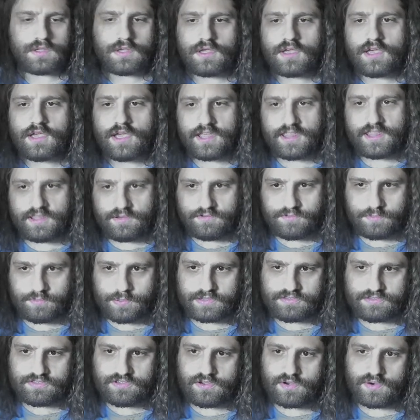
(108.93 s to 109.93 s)
And then we
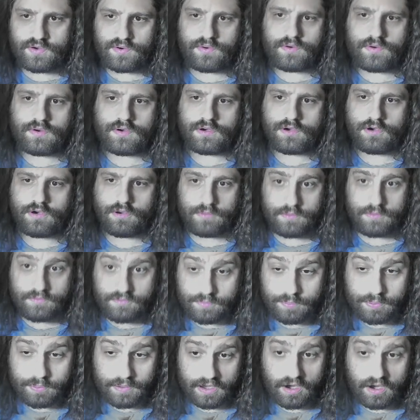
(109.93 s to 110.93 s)
play two, or if we
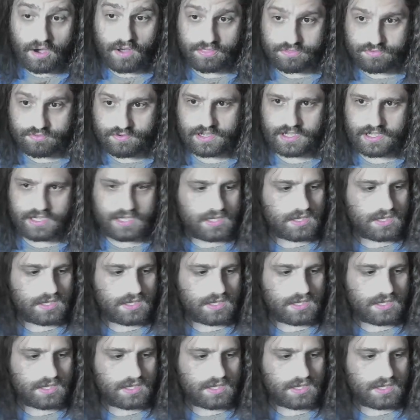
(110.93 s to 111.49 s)
play all three.